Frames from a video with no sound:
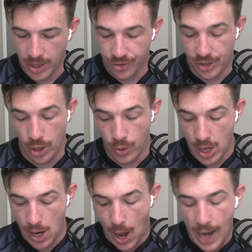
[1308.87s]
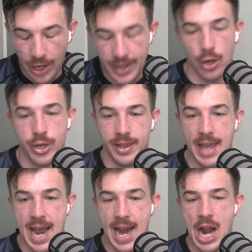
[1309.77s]
So I kind of look at
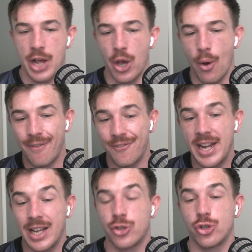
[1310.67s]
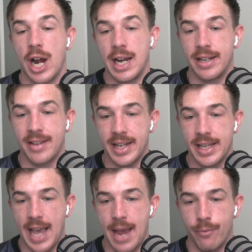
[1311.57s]
that and I go, I think Australia take a
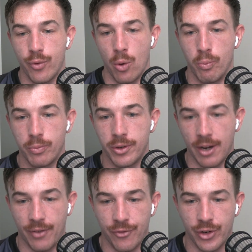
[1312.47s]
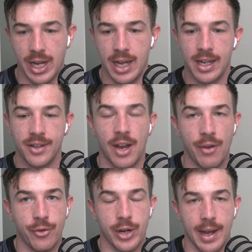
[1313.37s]
game from South Africa. South
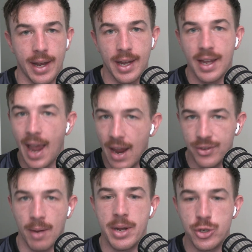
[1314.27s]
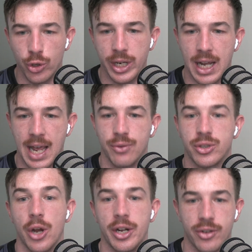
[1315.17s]
Africa have some injury clouds
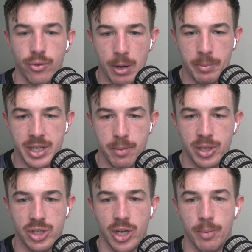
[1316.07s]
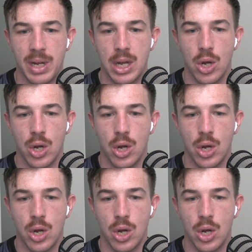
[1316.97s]
going into the Rugby Championship.